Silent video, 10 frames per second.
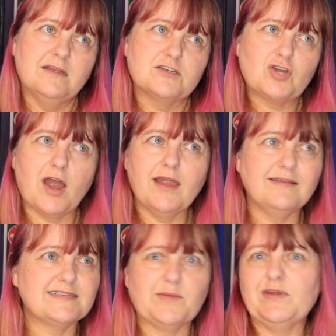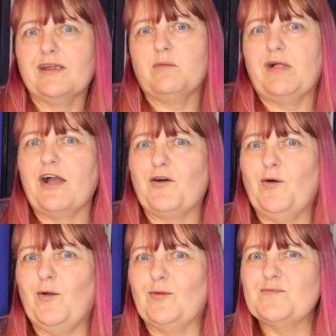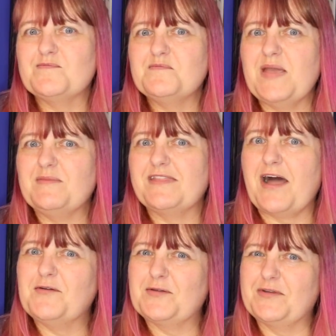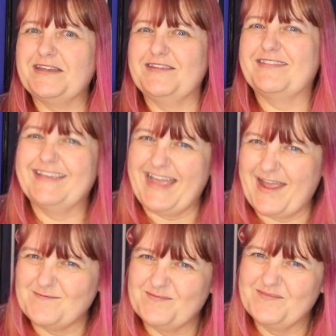try summoning a black hole. Maybe that would win you the game.